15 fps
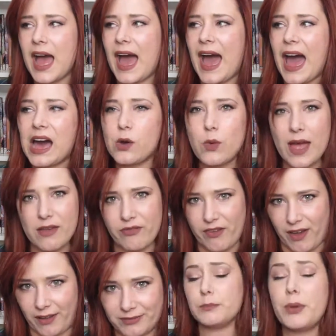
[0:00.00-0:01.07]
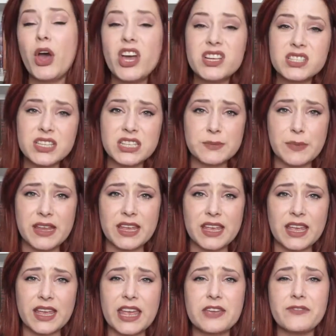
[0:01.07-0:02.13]
However, personally
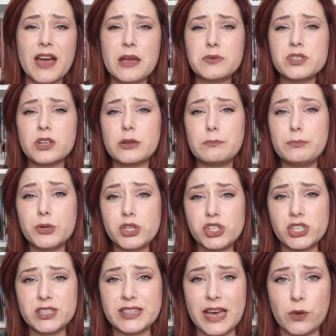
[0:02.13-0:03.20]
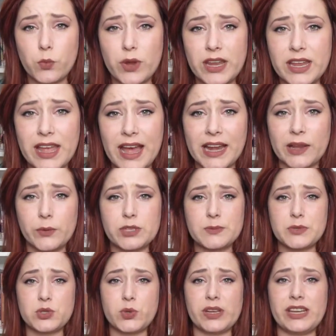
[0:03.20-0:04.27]
speaking, if I was on a budget that week and it was
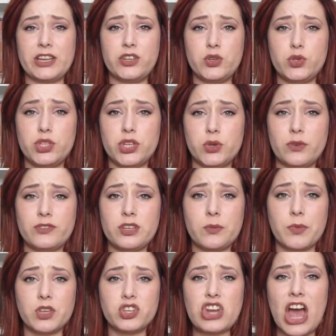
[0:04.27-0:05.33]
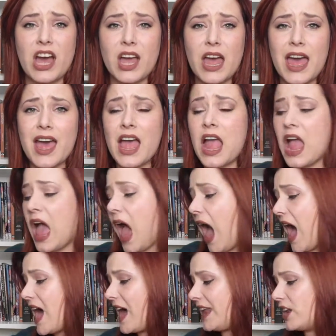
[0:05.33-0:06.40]
between issue two of Chimichanga
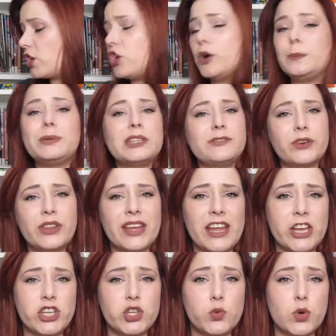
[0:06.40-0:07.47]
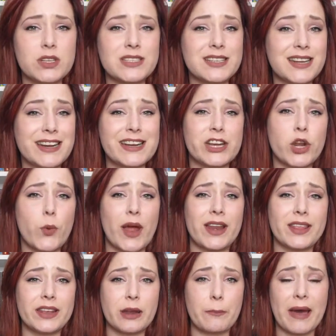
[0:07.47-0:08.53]
and a couple of other issue ones that I didn't know
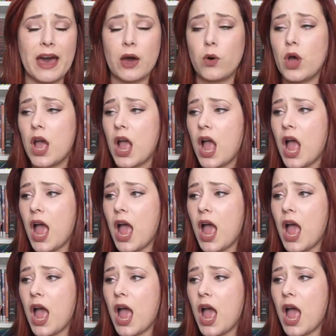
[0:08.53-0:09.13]
anything about,